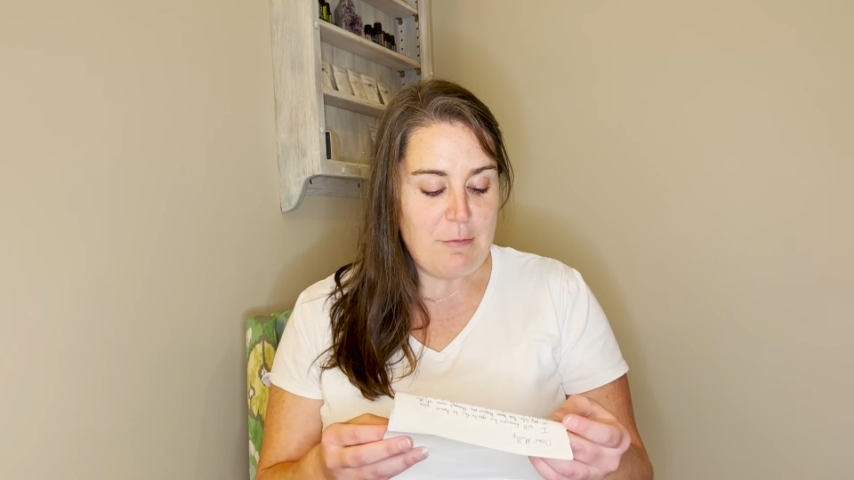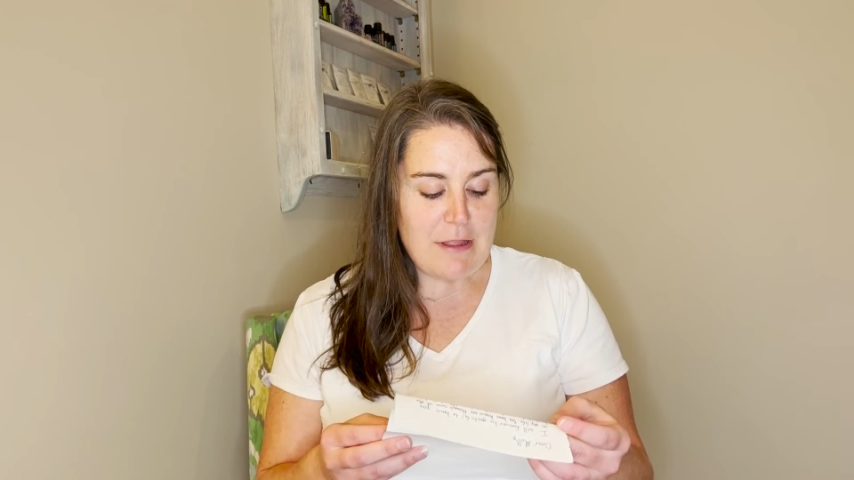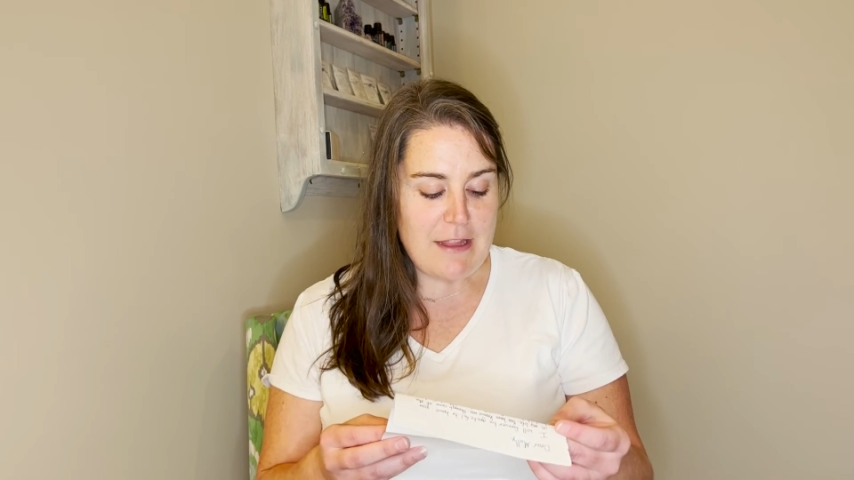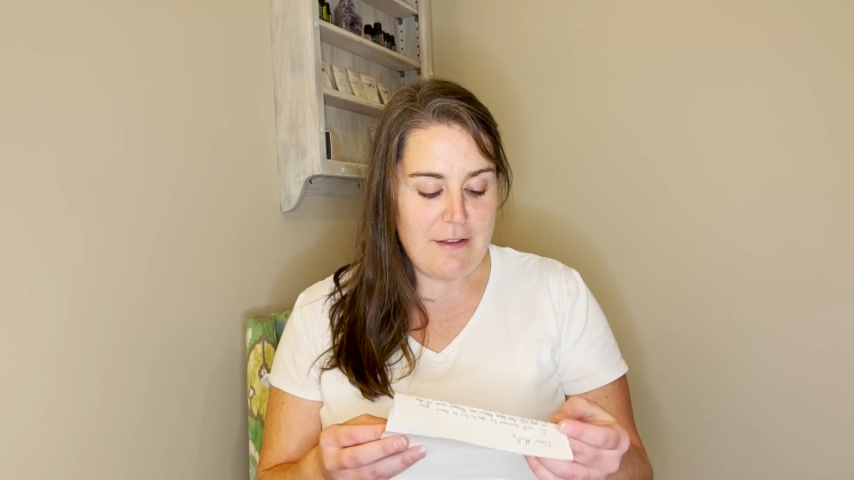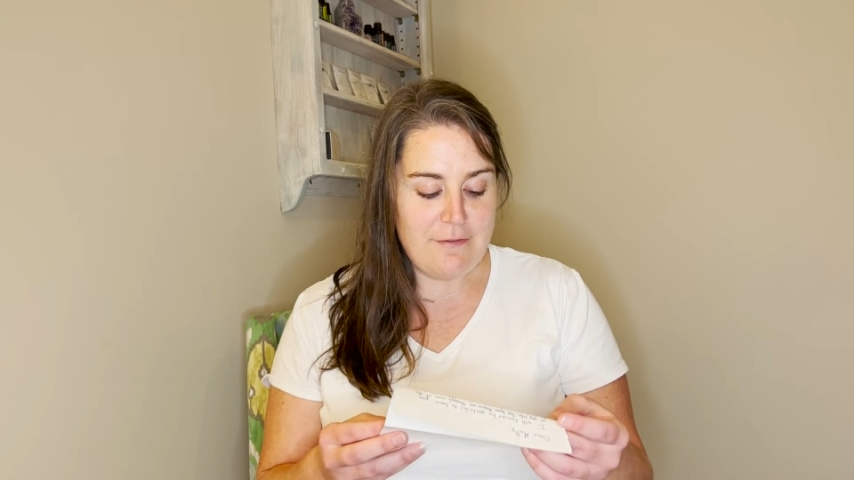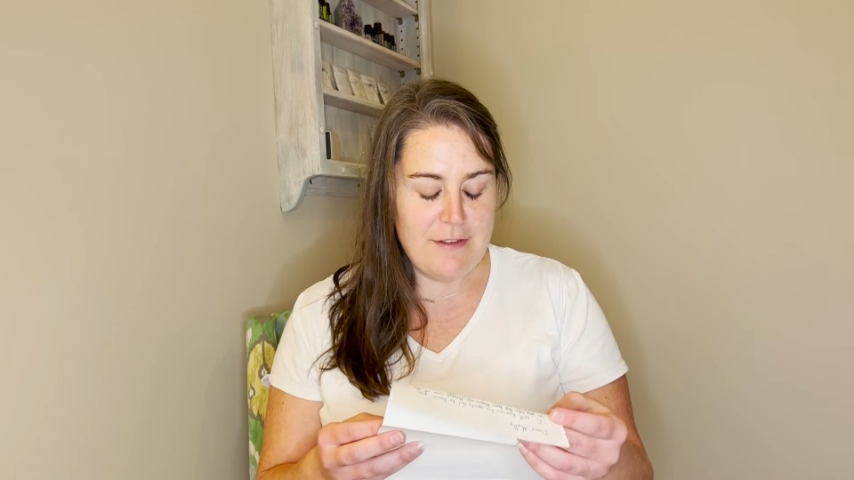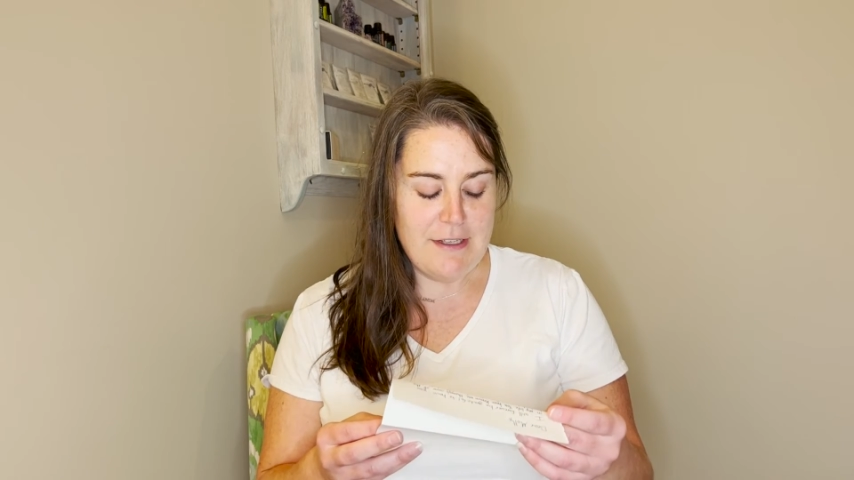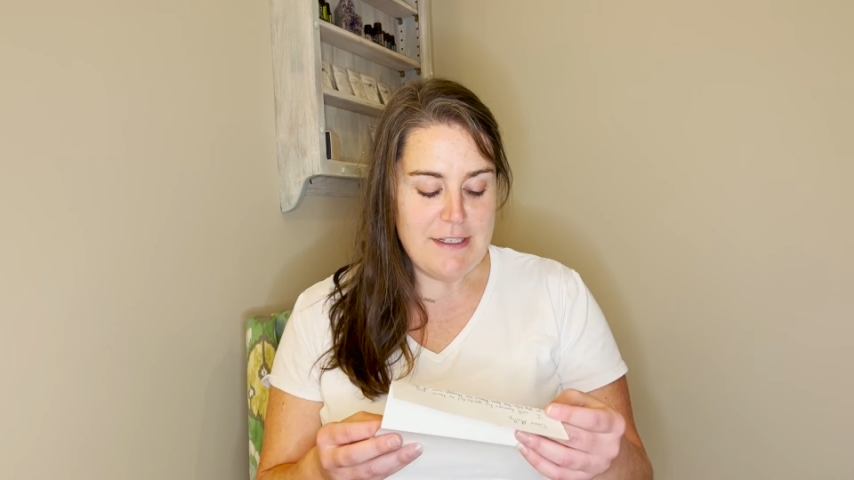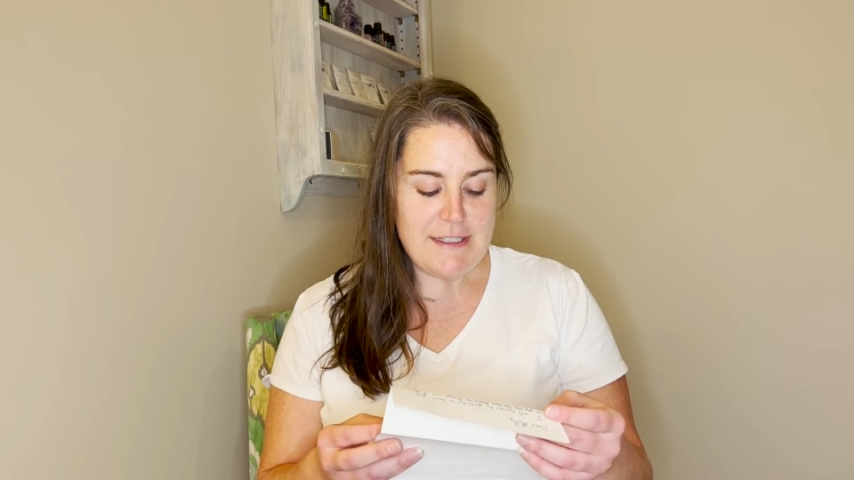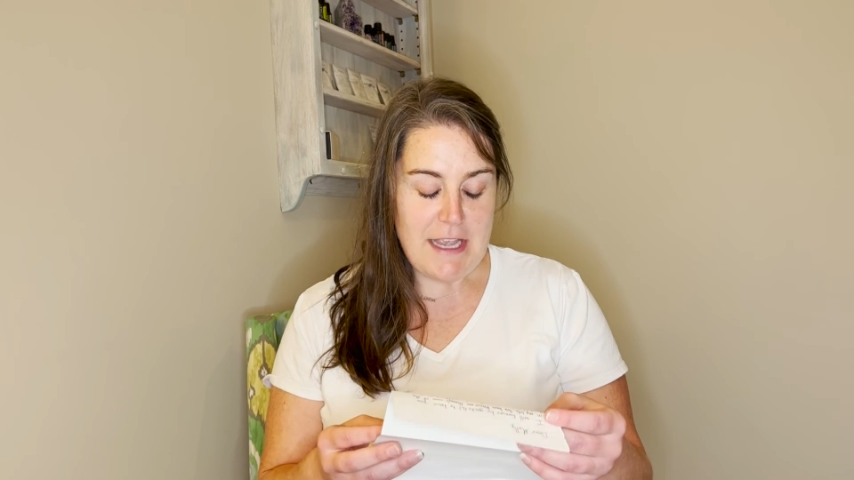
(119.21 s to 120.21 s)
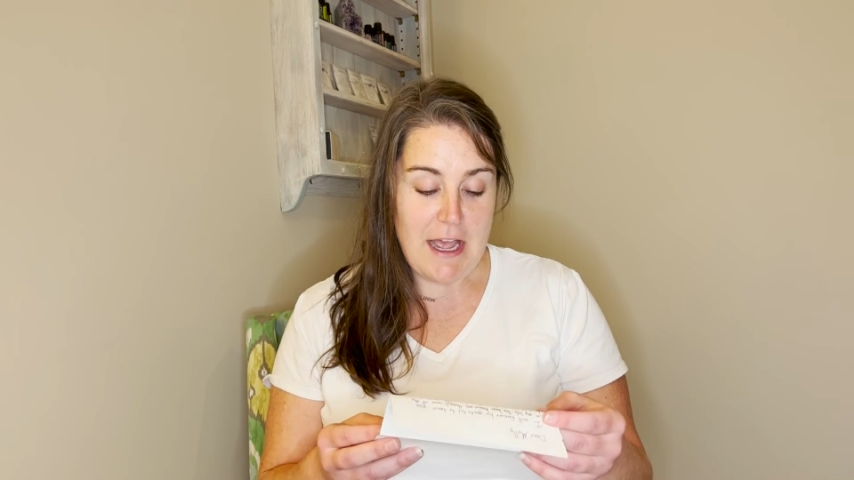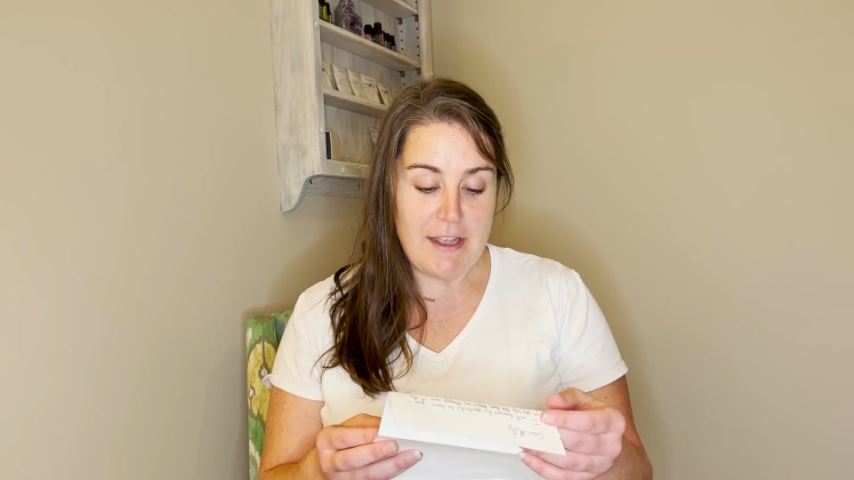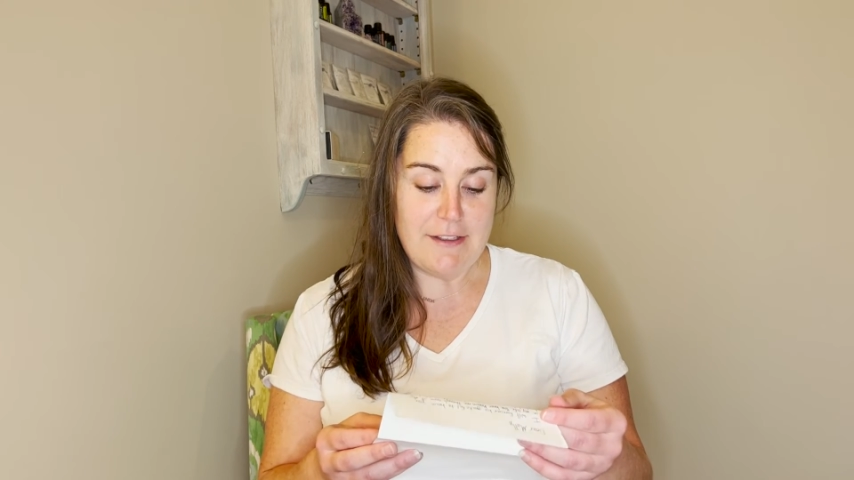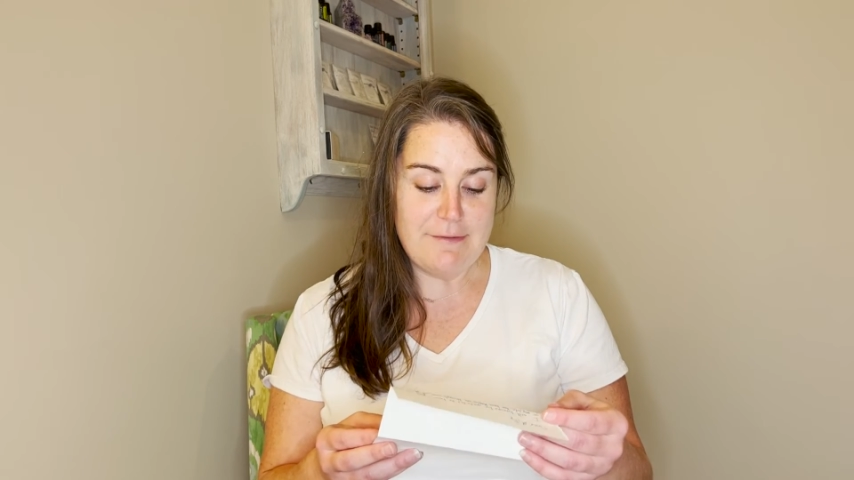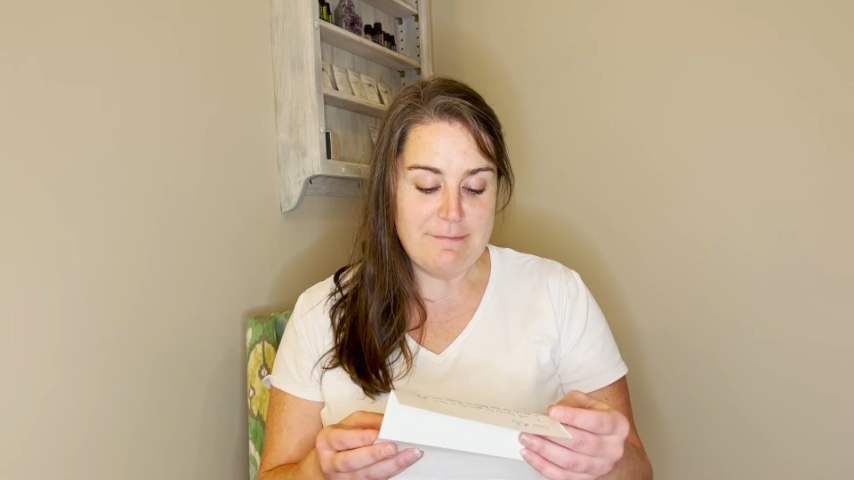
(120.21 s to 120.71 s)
With love, Sky.